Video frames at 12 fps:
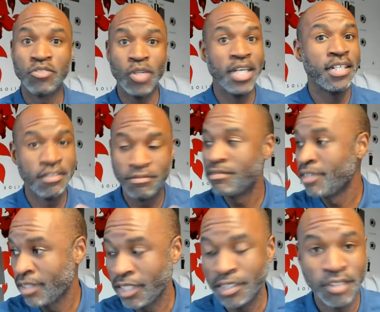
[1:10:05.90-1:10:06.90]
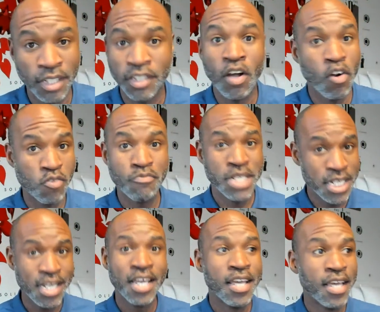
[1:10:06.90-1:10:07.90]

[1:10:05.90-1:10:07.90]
tried to harm me,